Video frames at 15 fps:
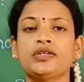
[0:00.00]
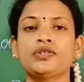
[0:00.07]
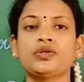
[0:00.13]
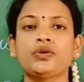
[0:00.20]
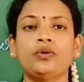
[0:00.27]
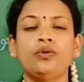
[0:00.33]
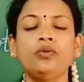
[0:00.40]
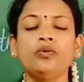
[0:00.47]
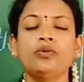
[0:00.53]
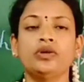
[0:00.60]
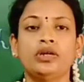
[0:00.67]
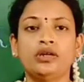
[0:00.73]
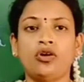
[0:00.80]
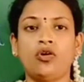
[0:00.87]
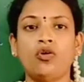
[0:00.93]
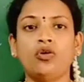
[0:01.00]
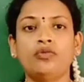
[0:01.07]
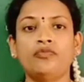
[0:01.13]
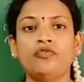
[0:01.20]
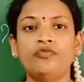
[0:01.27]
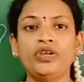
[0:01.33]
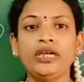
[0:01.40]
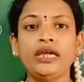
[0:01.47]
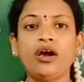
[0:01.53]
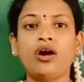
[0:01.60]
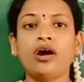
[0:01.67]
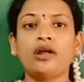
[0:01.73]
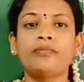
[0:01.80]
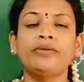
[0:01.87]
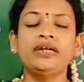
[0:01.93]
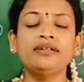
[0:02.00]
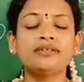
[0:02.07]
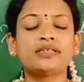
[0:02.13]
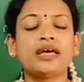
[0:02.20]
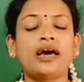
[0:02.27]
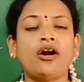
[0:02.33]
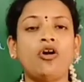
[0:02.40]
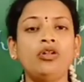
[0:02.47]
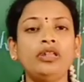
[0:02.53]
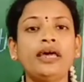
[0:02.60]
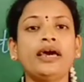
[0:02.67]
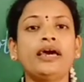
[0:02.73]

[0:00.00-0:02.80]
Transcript: so we are means all the